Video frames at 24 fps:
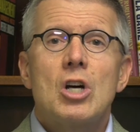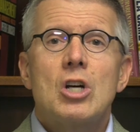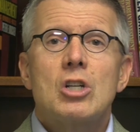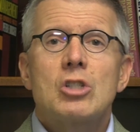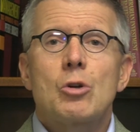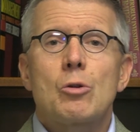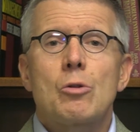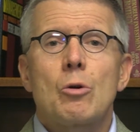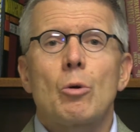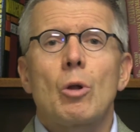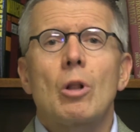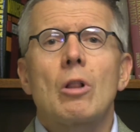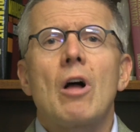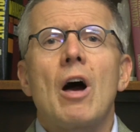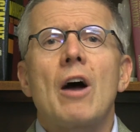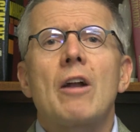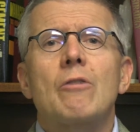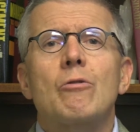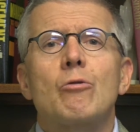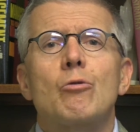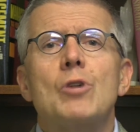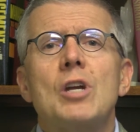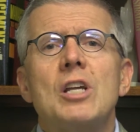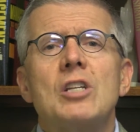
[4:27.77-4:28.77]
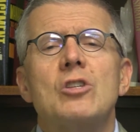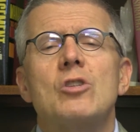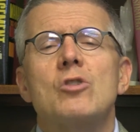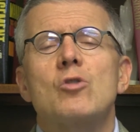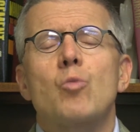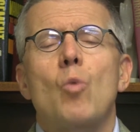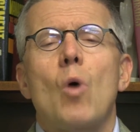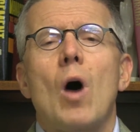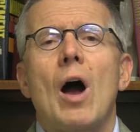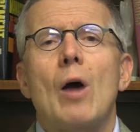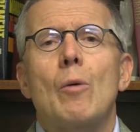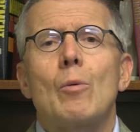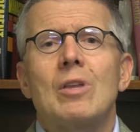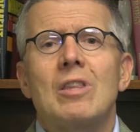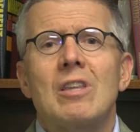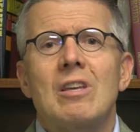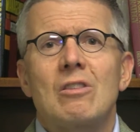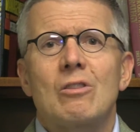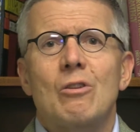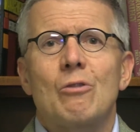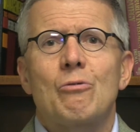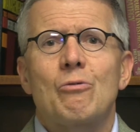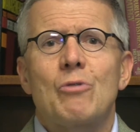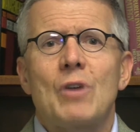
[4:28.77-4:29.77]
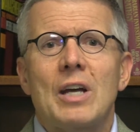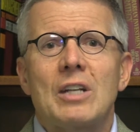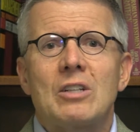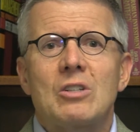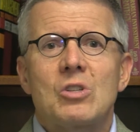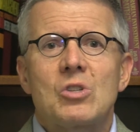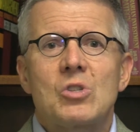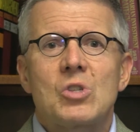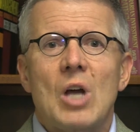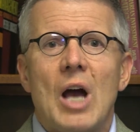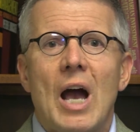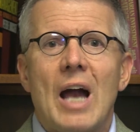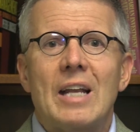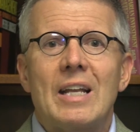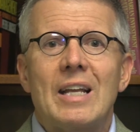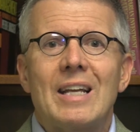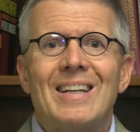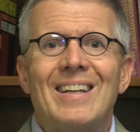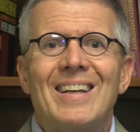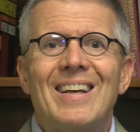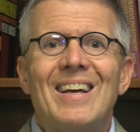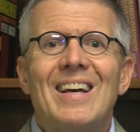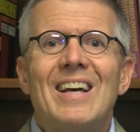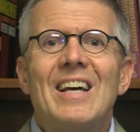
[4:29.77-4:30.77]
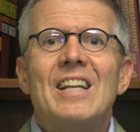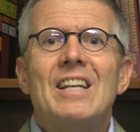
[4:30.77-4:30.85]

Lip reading: So there were a lot of reasons why we think the Fed decided